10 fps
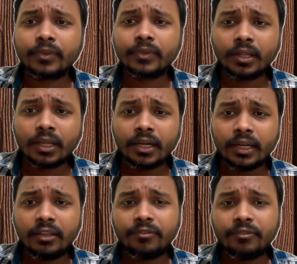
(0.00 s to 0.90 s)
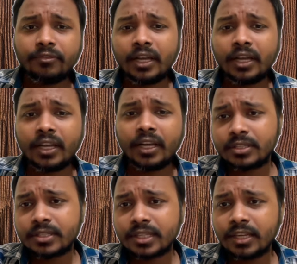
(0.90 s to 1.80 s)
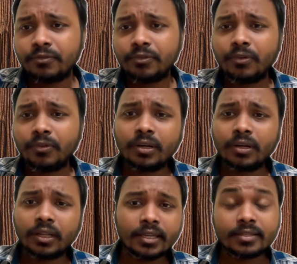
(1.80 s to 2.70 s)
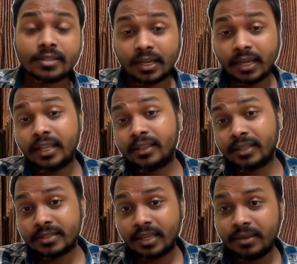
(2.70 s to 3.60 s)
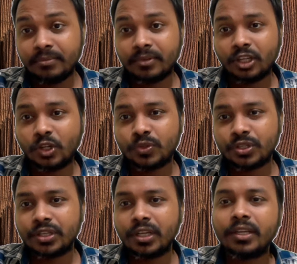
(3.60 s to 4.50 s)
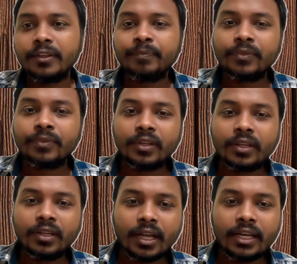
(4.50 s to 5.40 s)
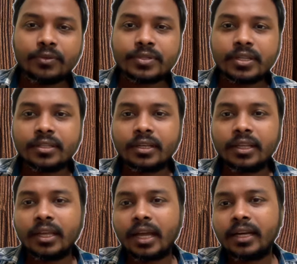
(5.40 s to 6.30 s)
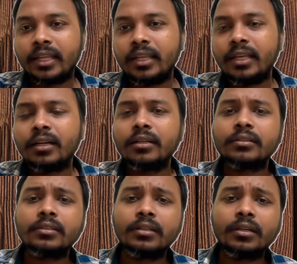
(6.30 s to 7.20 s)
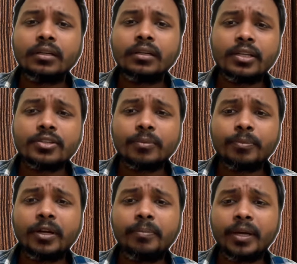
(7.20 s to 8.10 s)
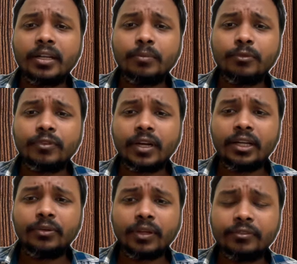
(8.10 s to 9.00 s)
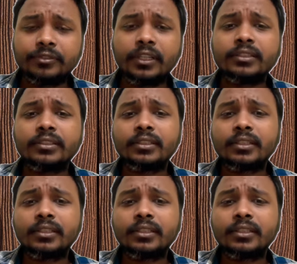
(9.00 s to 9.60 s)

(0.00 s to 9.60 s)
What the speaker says: d5, c4, e6, again the same QGD, knight to c3, and here his opponent played the move knight to f6,